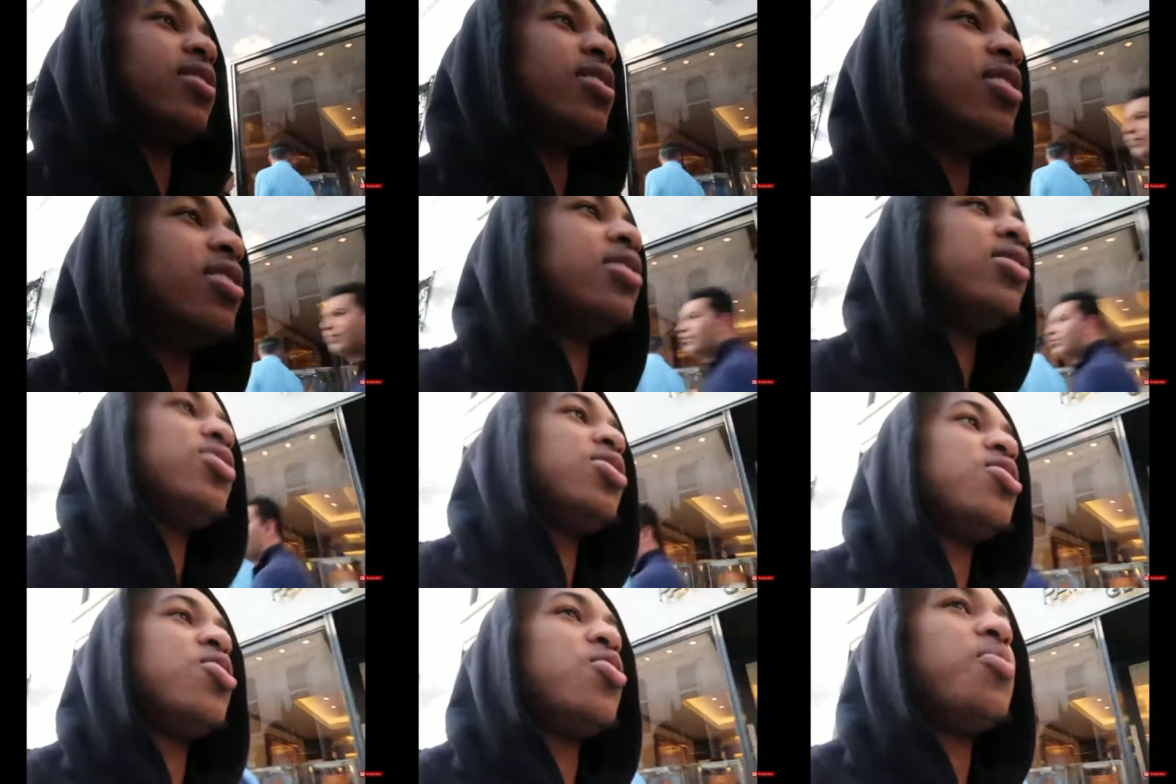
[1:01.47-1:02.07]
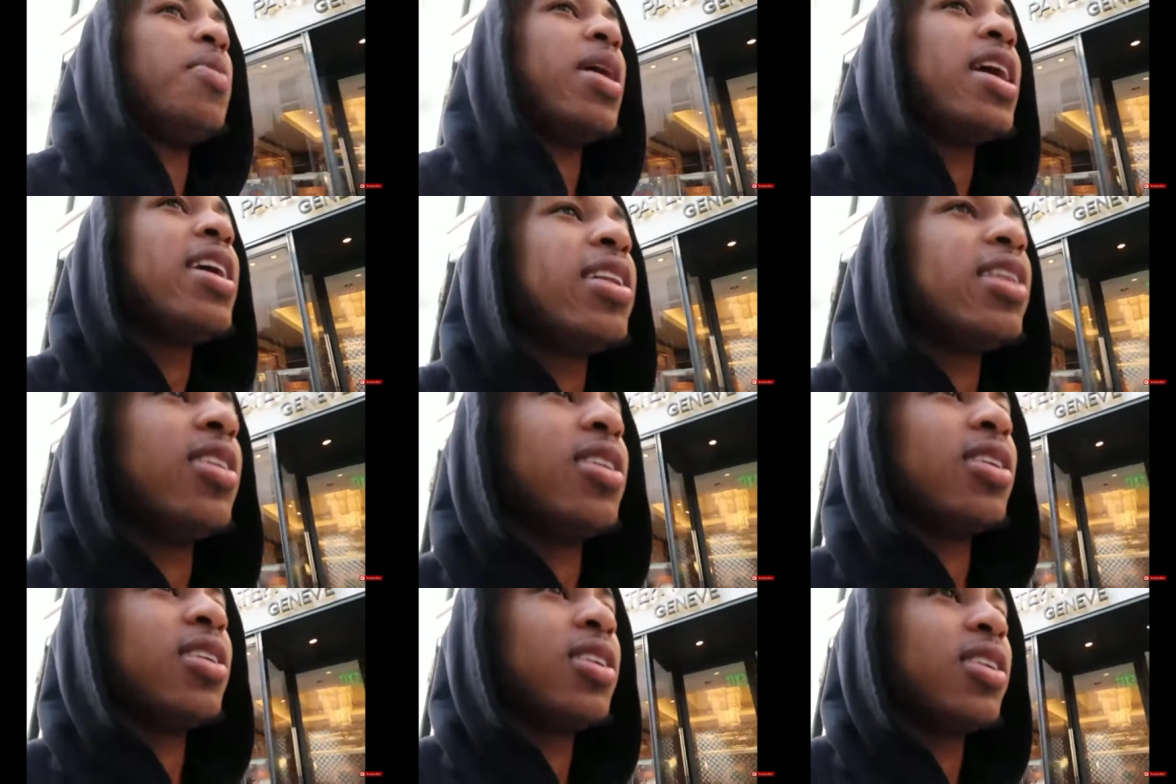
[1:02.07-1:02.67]
DDG, you
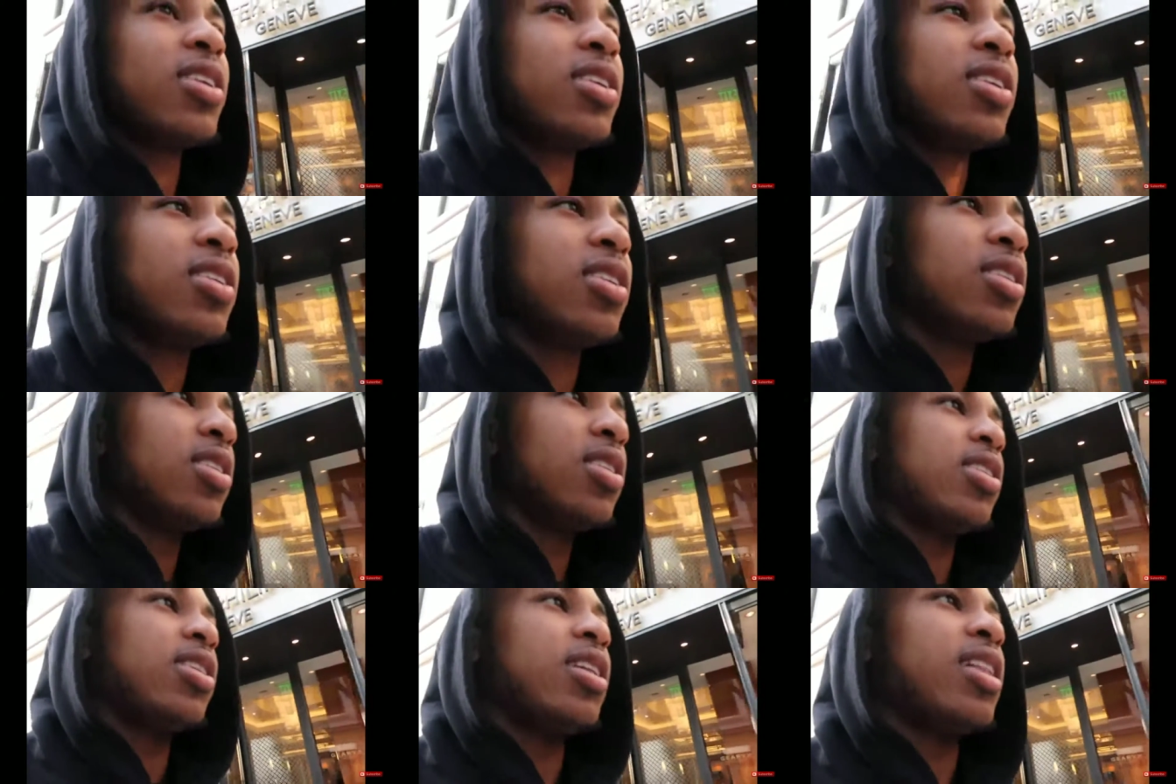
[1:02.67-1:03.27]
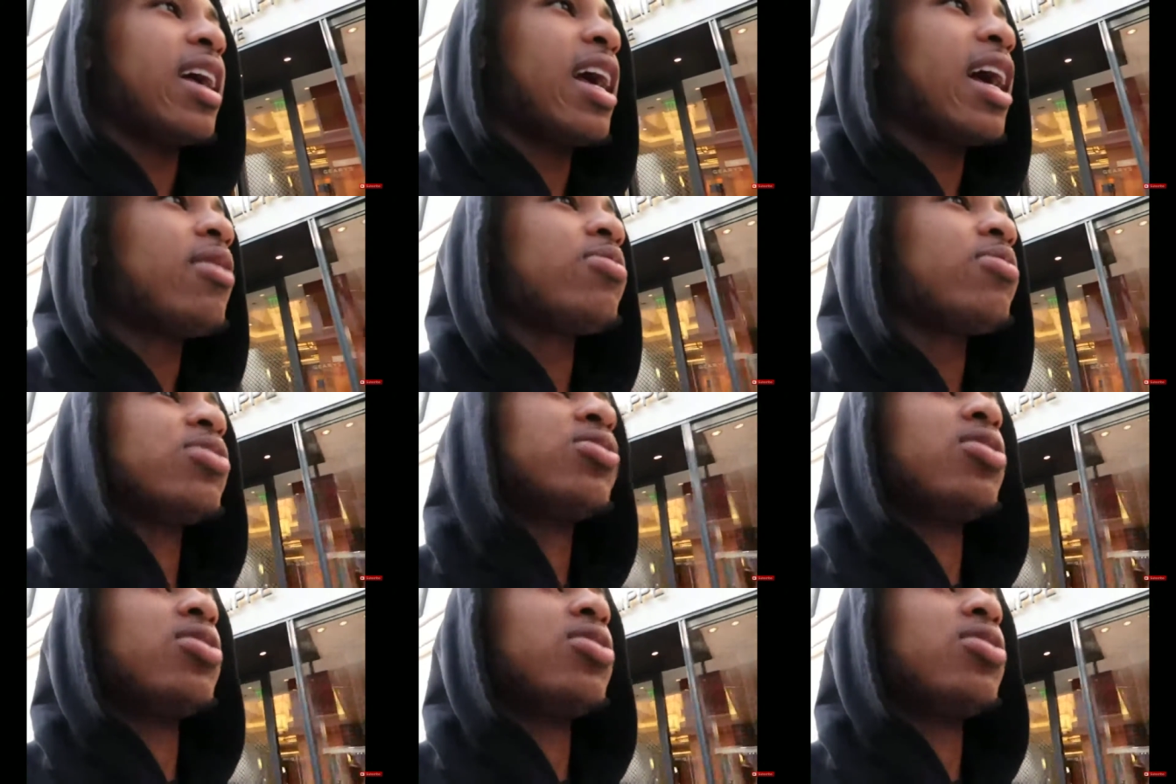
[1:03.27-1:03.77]
made it. Like I was